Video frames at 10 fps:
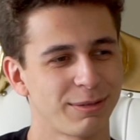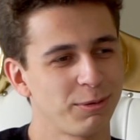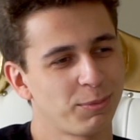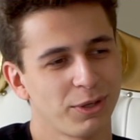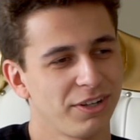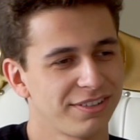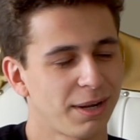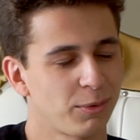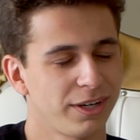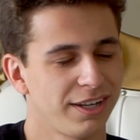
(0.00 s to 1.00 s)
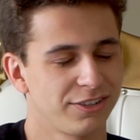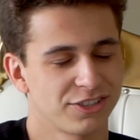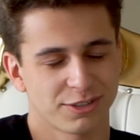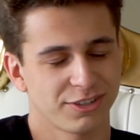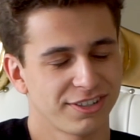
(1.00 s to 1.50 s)
Maybe put it on top right now.
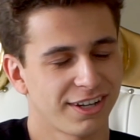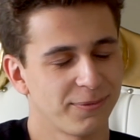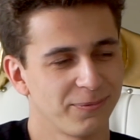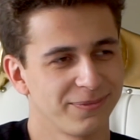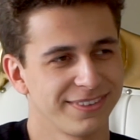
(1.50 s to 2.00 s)
Just on top.